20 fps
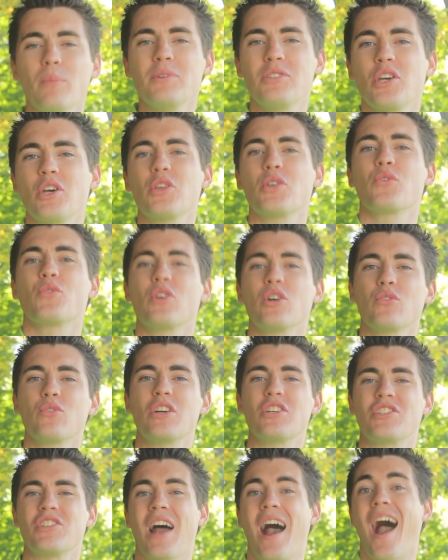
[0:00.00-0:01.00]
let me tell you the real
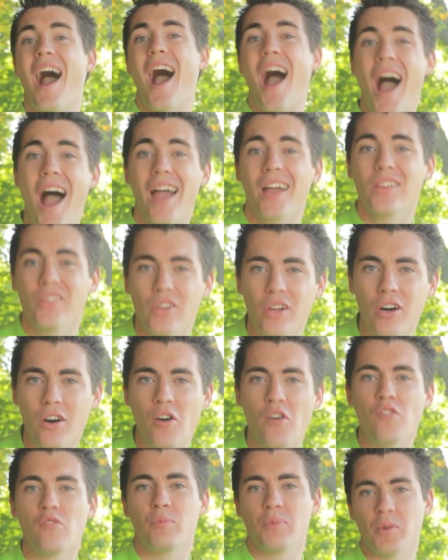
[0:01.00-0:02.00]
reason I
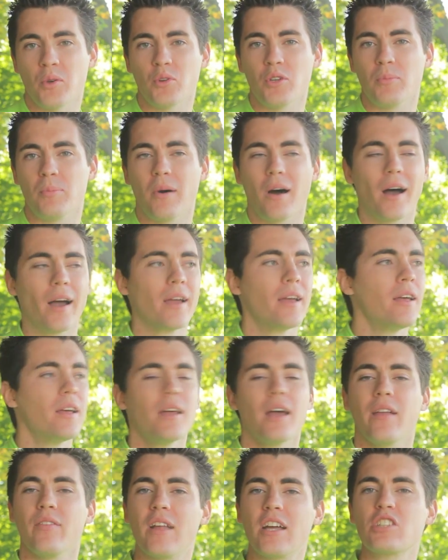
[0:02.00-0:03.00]
love PewDiePie.
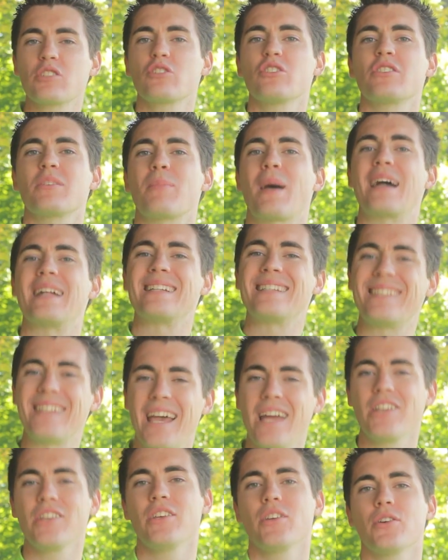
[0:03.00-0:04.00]
And that's because about
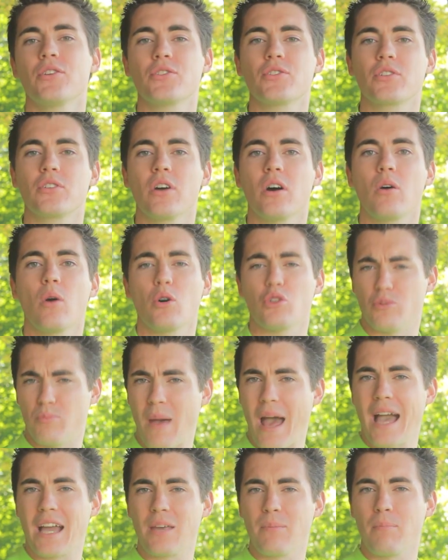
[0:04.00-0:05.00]
10 years ago, I was
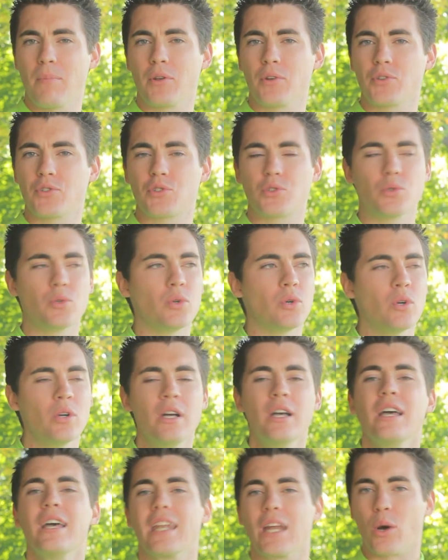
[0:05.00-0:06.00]
back in middle
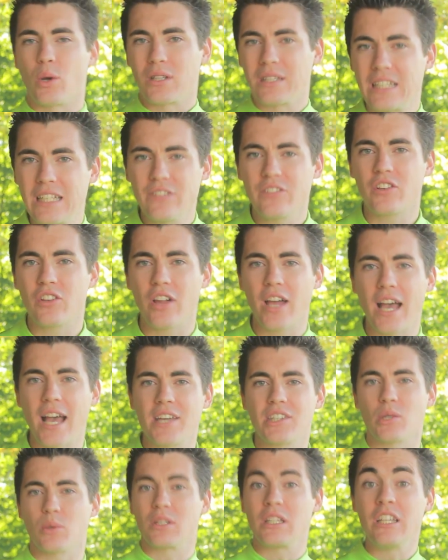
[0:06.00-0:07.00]
school, and I would leave
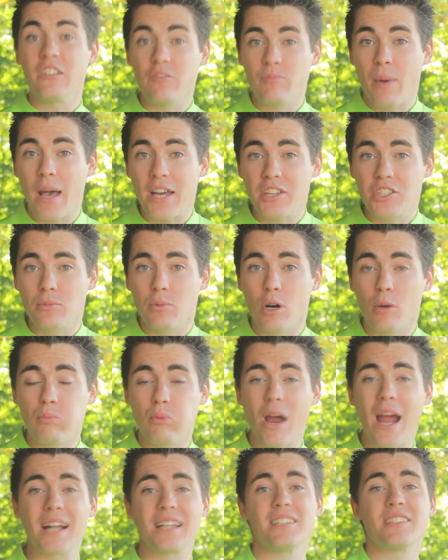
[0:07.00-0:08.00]
class, I would leave basketball
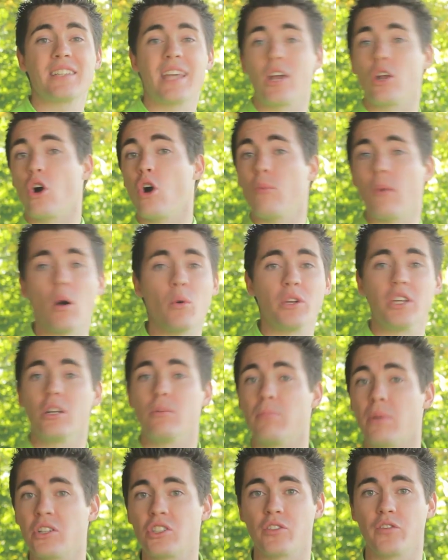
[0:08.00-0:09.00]
practice, get home, I would eat a
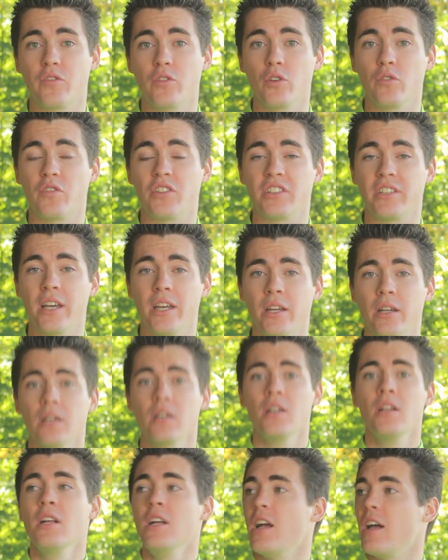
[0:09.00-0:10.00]
bunch of food for
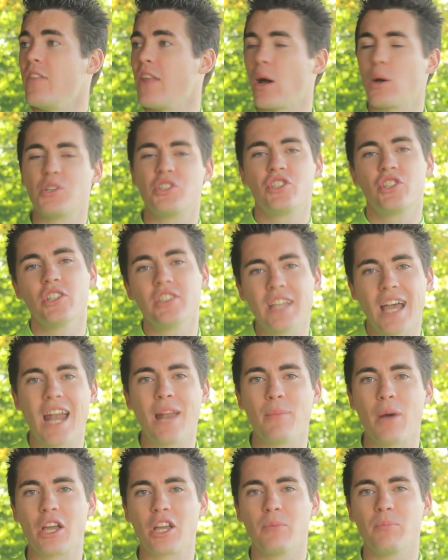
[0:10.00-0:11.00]
dinner, and I would sit down
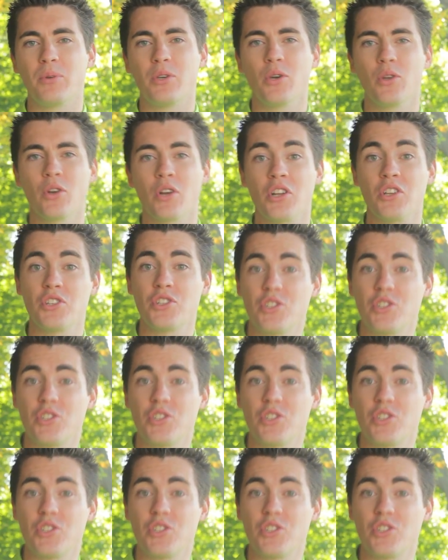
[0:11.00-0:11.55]
at my computer and